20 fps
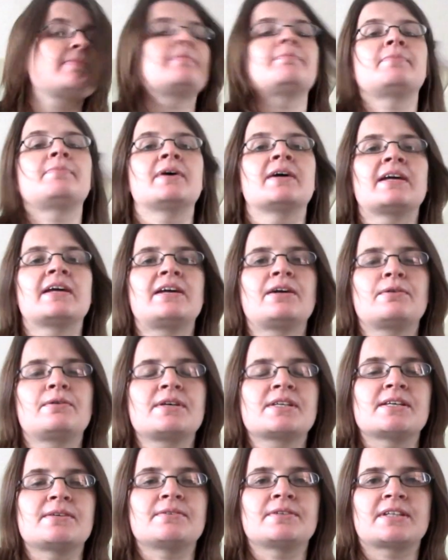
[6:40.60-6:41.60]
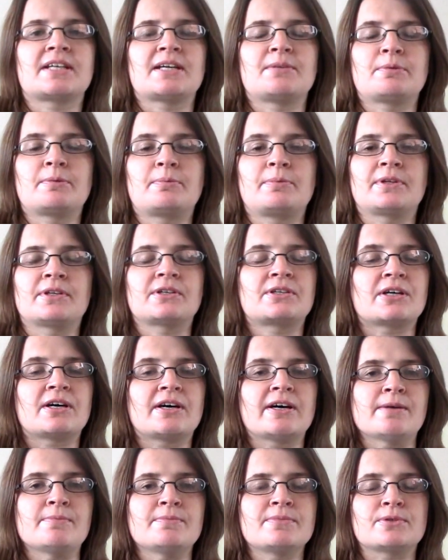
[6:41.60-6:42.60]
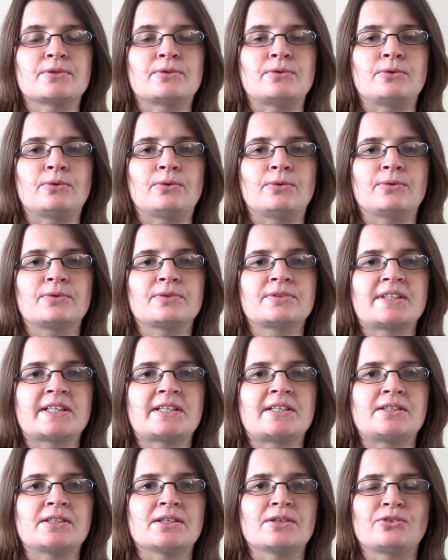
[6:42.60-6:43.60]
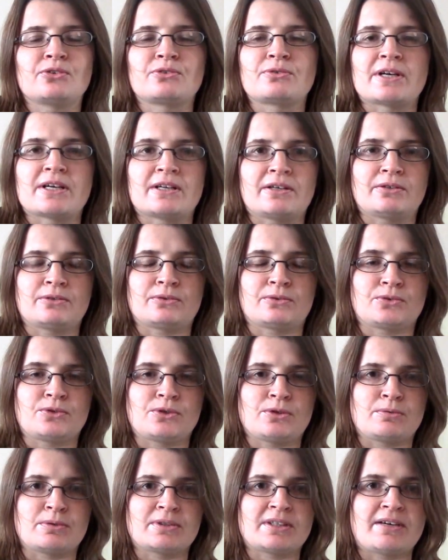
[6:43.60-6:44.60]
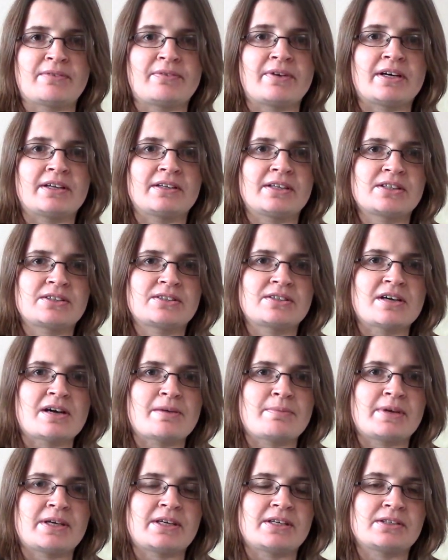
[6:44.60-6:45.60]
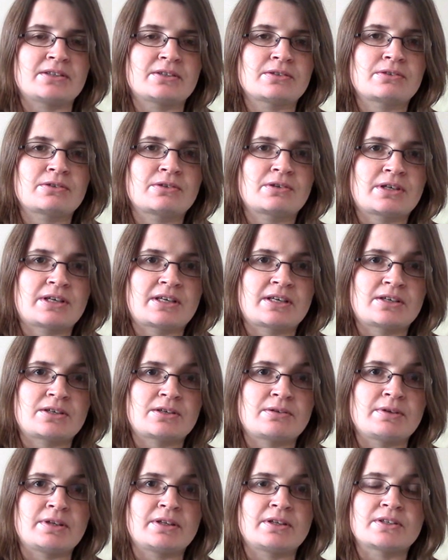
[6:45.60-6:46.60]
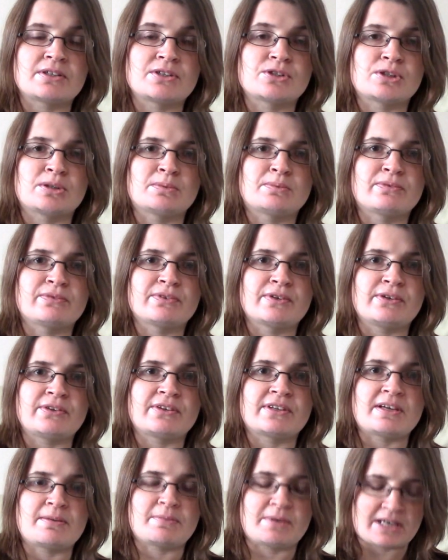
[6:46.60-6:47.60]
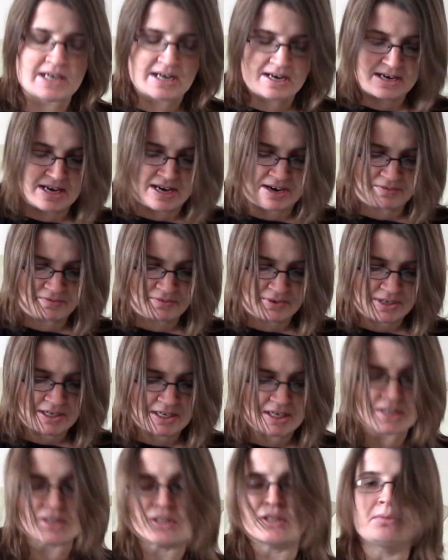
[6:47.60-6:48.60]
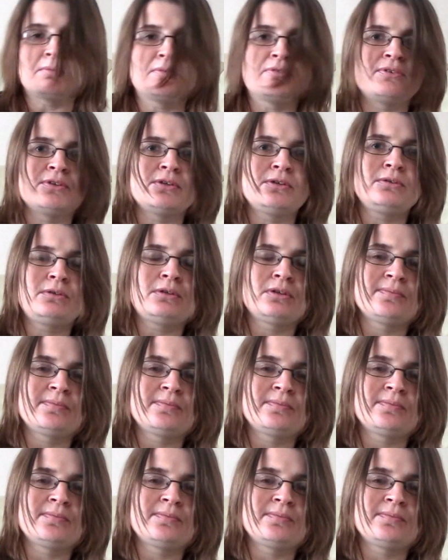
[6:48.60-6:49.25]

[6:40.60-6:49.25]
but he always seems to keep up with the times or set his own trend or do whatever, and this time he's doing the superfood theme again, everyday superfood.